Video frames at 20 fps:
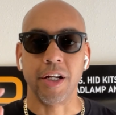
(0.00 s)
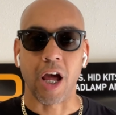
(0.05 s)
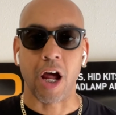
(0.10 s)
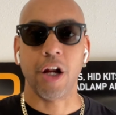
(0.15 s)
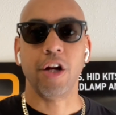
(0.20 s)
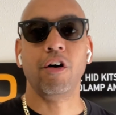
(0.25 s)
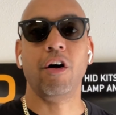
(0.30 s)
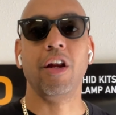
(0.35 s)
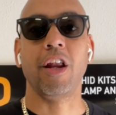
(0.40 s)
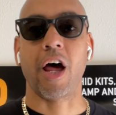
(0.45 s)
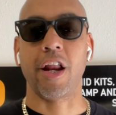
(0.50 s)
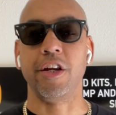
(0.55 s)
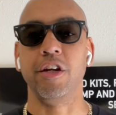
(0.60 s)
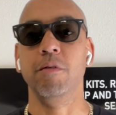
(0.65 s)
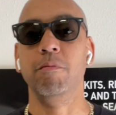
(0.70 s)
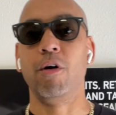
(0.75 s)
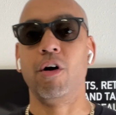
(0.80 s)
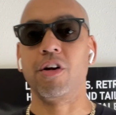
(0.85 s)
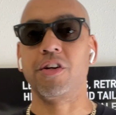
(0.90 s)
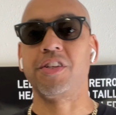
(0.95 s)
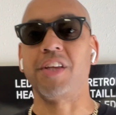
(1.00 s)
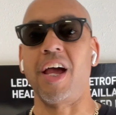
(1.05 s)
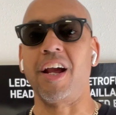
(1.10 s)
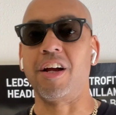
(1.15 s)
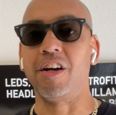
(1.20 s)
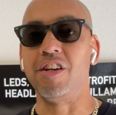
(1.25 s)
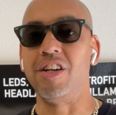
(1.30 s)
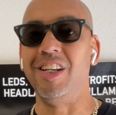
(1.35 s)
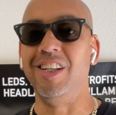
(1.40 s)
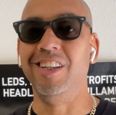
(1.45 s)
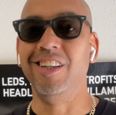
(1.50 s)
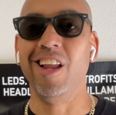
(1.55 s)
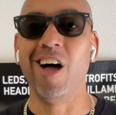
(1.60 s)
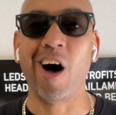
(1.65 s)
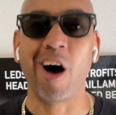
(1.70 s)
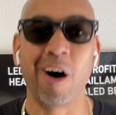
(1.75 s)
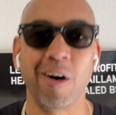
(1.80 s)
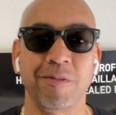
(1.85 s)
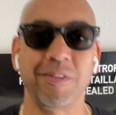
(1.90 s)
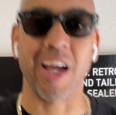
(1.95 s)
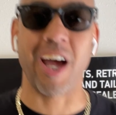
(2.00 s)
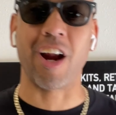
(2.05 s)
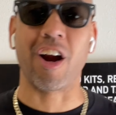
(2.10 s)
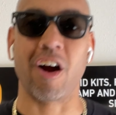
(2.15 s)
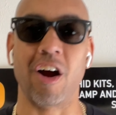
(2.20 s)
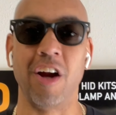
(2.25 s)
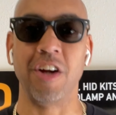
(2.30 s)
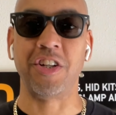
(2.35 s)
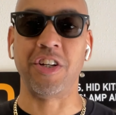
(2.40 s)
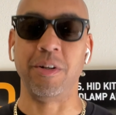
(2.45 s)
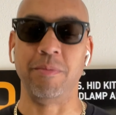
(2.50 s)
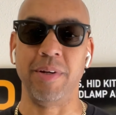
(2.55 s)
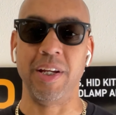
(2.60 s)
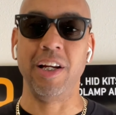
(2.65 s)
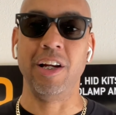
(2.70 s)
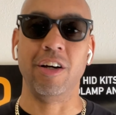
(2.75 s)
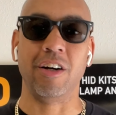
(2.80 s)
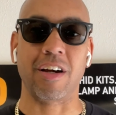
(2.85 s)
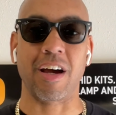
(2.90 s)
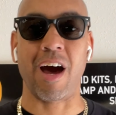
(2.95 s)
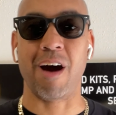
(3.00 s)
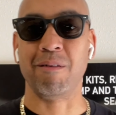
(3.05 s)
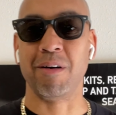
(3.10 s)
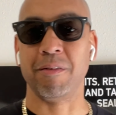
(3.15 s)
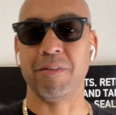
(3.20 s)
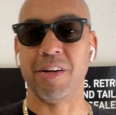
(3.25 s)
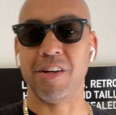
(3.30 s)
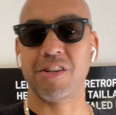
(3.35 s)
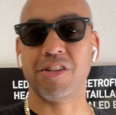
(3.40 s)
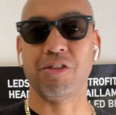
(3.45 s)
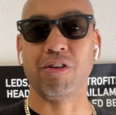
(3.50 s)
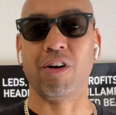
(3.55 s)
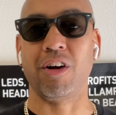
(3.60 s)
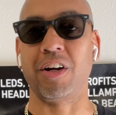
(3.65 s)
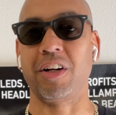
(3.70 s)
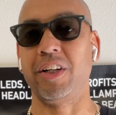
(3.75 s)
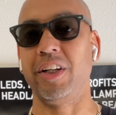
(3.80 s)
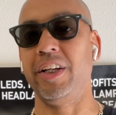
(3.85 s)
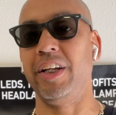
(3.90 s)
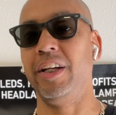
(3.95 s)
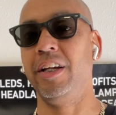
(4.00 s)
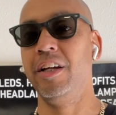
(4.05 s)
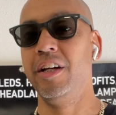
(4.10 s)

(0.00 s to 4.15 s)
Now I know a lot of you motorcyclists love that RGB look. However, historically,